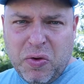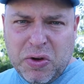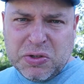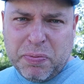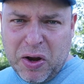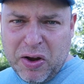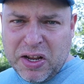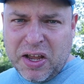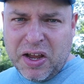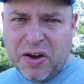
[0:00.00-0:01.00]
who is
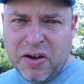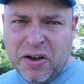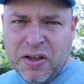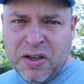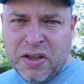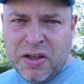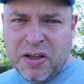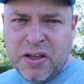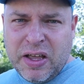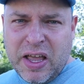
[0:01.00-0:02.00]
buried here
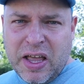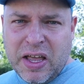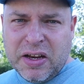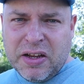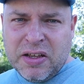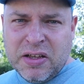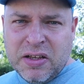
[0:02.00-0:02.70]
in